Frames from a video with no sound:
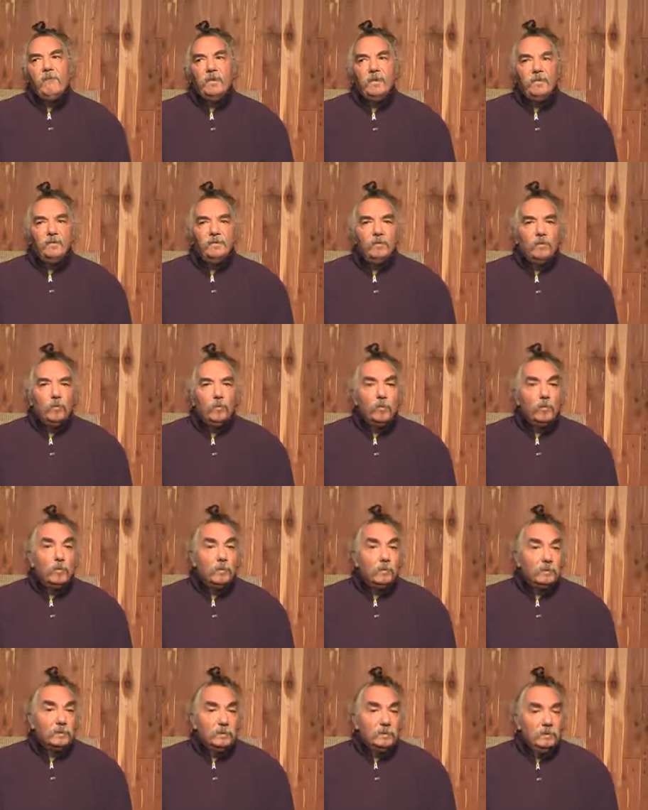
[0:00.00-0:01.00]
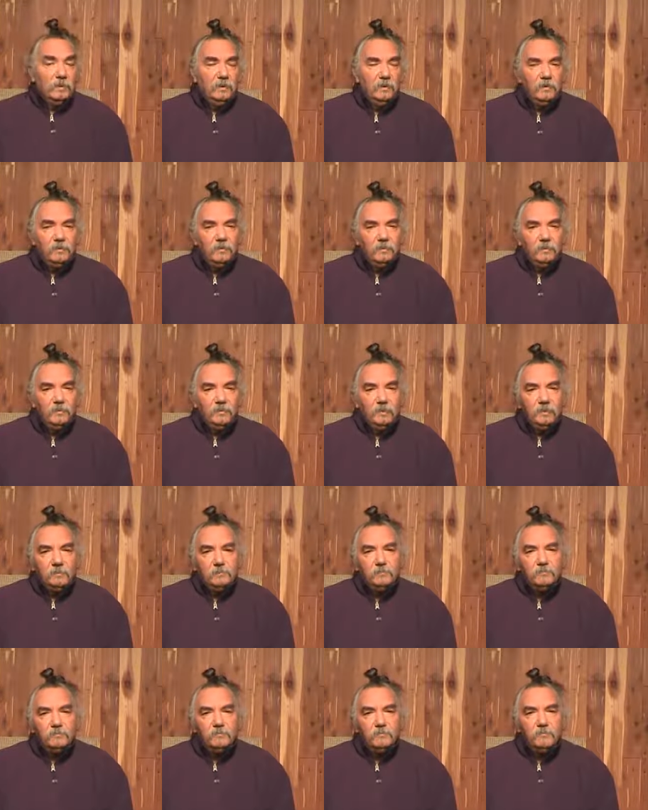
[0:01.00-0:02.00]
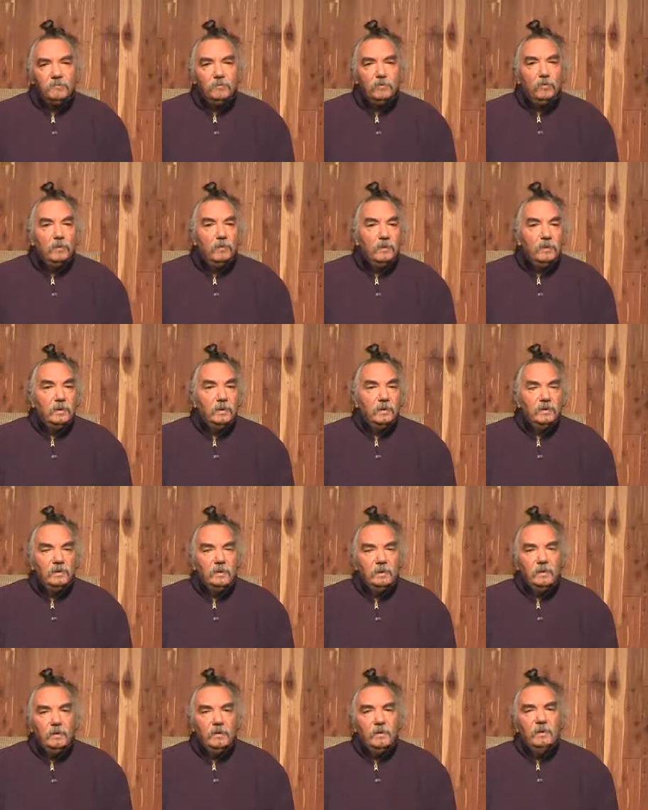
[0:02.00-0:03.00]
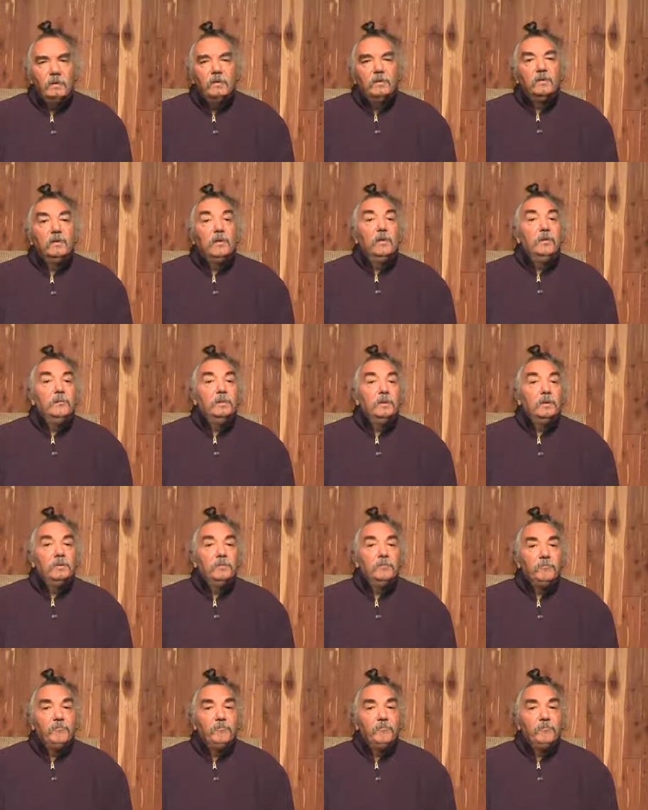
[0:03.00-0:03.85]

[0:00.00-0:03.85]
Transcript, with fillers: It's a world of uh, doing, karma,